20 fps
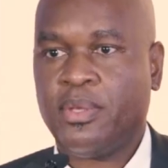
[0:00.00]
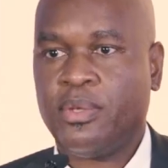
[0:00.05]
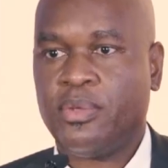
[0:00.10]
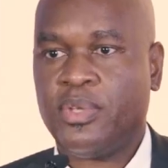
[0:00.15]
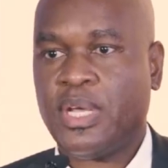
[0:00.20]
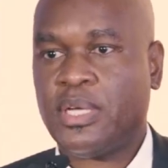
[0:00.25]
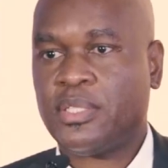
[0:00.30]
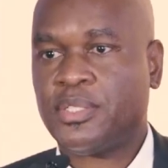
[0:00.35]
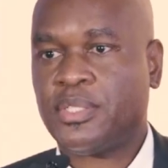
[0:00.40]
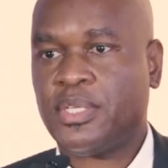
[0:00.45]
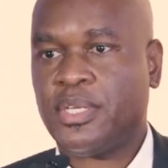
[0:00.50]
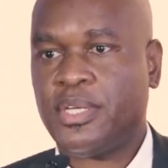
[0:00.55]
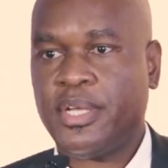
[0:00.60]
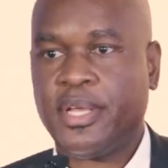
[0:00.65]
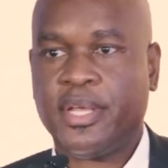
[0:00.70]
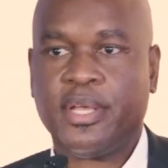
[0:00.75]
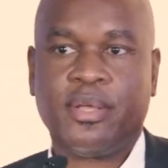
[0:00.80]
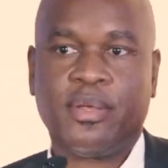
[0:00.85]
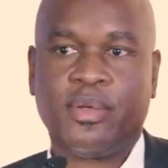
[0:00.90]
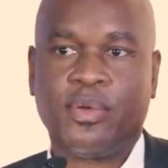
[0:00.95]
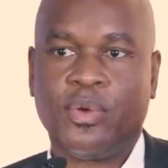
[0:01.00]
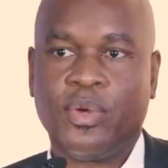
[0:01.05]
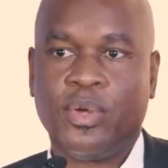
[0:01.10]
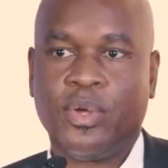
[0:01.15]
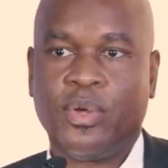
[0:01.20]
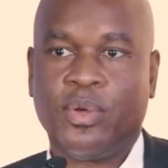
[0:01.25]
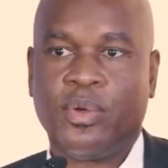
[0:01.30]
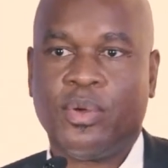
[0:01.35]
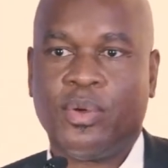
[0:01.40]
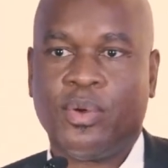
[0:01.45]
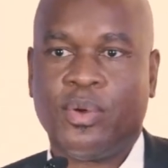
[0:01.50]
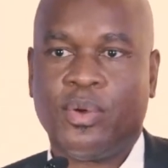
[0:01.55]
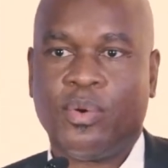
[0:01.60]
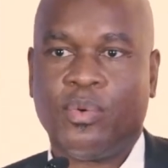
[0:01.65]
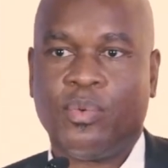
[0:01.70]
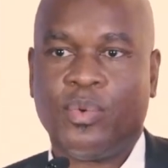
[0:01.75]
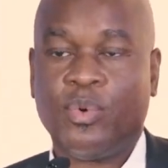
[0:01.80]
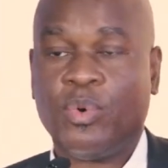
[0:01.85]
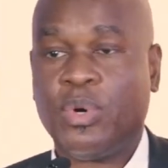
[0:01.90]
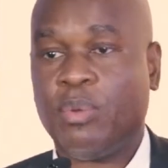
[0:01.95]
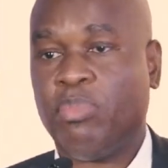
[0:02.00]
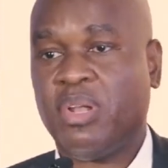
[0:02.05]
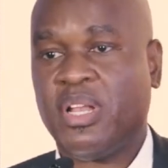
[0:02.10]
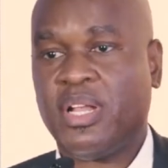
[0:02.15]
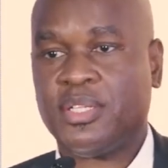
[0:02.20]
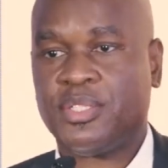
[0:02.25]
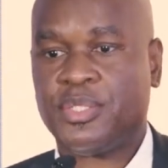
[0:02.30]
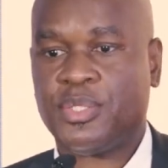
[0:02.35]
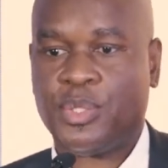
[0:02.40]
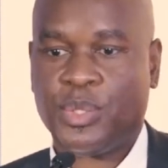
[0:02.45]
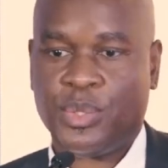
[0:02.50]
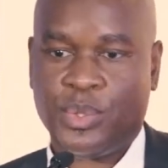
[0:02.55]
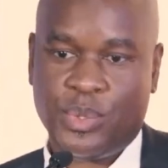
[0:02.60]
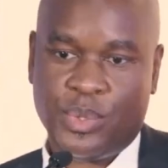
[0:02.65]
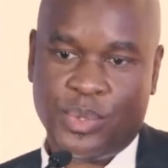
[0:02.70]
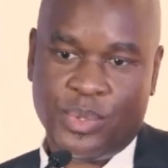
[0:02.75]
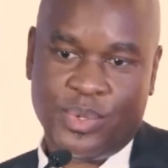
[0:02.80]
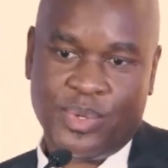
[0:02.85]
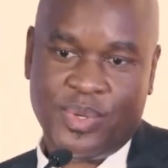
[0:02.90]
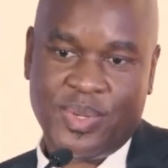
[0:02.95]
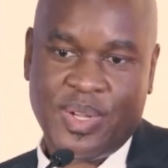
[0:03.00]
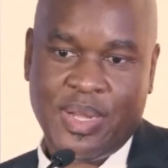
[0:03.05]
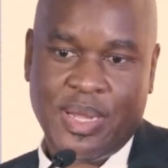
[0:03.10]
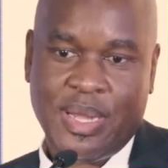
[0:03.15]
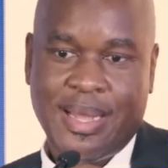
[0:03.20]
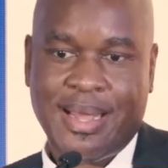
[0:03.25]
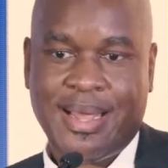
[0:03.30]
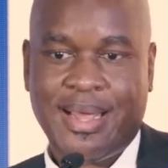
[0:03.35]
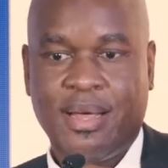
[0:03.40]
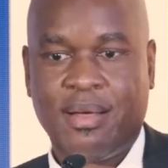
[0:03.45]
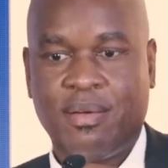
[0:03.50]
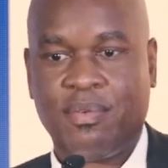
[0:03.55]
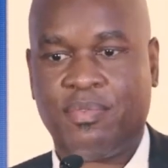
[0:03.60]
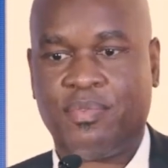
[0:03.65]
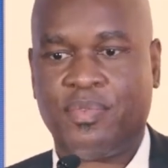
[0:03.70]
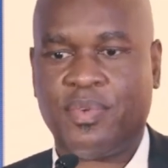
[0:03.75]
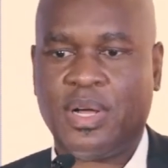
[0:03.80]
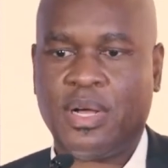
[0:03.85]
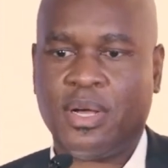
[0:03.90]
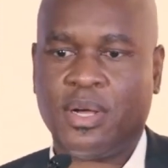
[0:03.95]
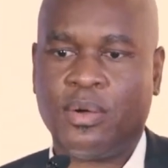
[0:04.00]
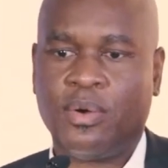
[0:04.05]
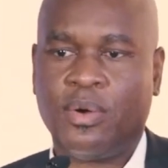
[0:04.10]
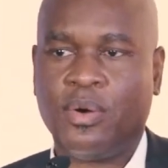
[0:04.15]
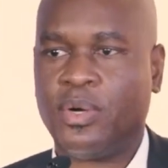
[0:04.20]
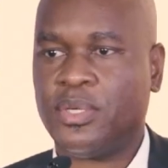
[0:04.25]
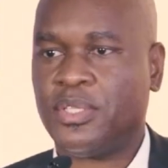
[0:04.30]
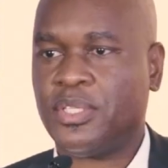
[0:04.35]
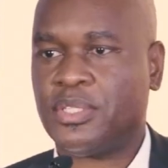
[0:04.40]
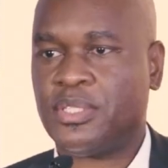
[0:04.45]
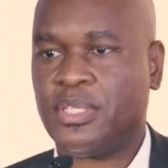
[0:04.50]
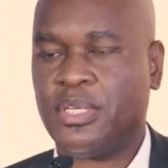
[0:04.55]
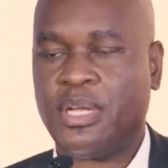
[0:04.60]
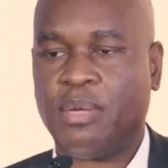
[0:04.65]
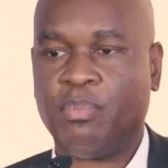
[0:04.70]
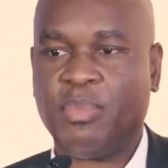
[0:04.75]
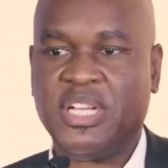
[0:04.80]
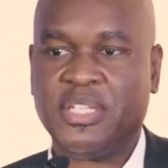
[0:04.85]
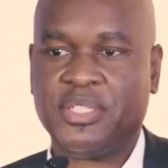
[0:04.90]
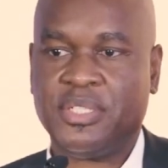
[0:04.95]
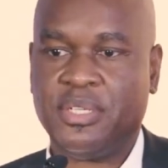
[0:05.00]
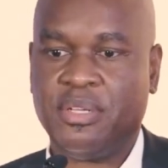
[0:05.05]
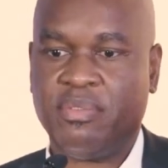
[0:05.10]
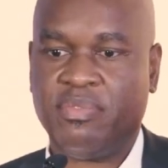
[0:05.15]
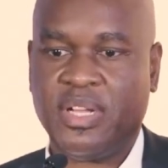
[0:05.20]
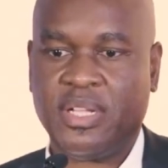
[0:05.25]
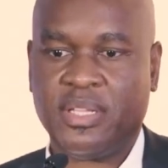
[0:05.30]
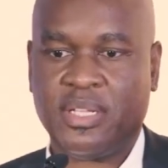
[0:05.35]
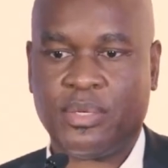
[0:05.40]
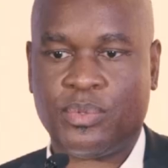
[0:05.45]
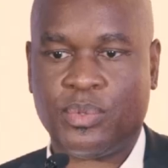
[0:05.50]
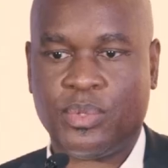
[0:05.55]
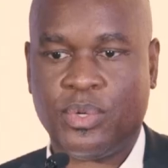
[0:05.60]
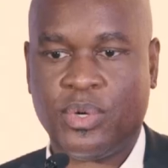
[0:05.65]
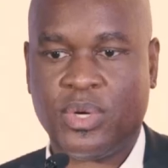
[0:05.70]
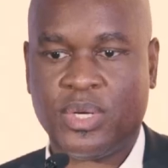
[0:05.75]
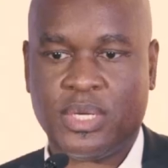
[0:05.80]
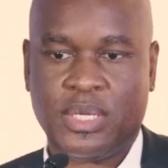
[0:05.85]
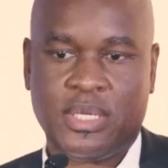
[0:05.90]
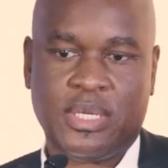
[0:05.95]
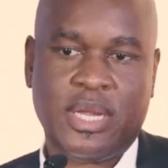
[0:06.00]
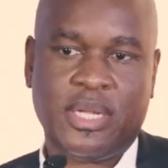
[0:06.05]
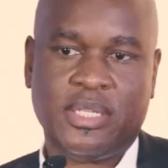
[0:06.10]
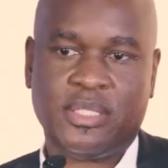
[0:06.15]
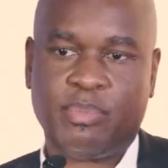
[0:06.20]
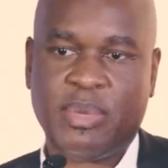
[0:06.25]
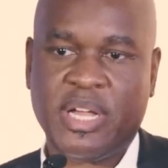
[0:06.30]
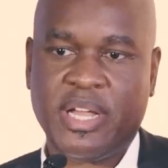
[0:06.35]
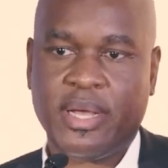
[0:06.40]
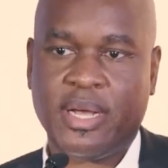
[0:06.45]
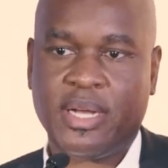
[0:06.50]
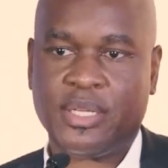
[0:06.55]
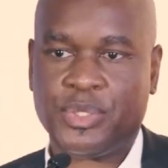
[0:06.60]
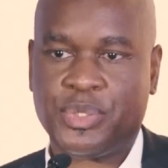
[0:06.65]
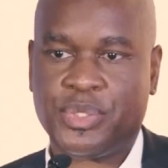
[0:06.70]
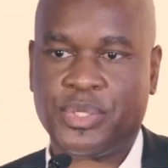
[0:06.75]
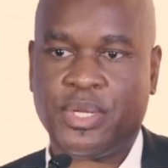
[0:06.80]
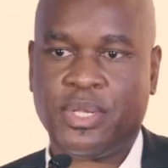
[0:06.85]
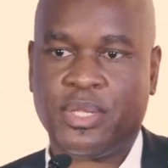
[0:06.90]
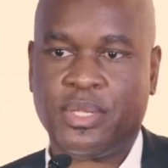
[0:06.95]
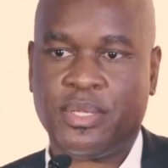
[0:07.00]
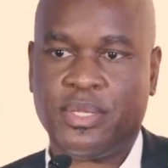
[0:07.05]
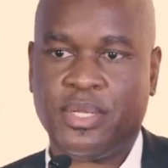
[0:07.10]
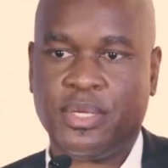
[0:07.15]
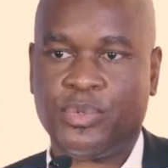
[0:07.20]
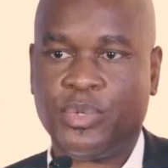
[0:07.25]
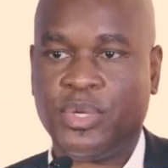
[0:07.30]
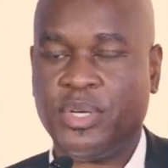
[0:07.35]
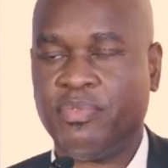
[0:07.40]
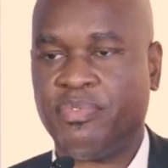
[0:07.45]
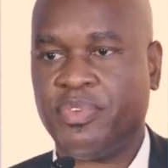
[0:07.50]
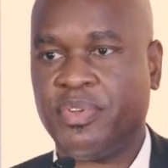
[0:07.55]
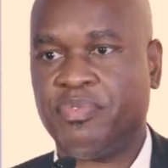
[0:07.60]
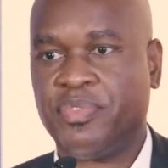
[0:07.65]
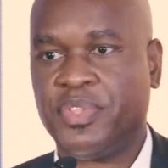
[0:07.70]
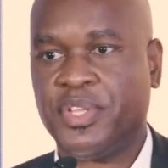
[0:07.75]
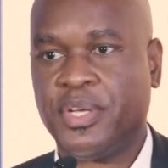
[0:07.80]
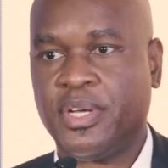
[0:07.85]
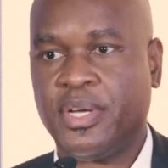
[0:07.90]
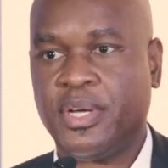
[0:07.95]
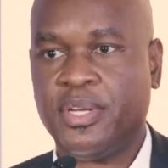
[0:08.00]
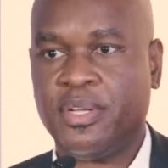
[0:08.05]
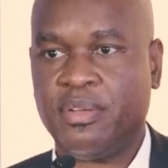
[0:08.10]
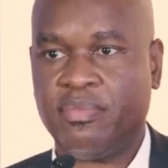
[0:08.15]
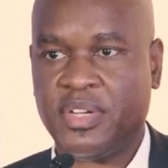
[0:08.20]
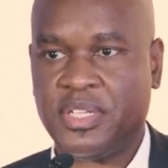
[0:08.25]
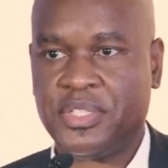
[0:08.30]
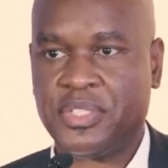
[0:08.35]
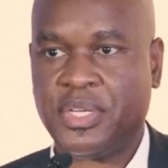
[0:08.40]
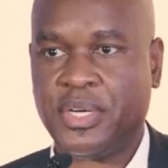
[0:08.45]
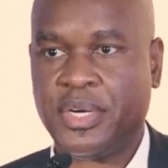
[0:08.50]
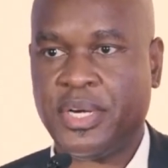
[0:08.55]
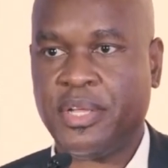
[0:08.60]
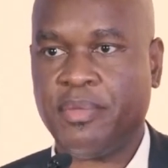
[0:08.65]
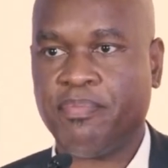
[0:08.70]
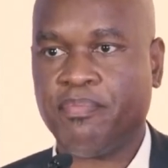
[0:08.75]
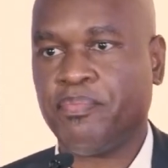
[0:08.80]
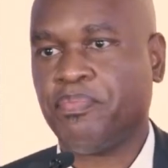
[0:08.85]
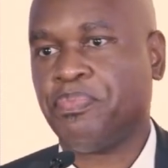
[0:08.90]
Yesterday, we were blessed to have a gorgeous and amazing event that was organized by Astral, the 25th year anniversary,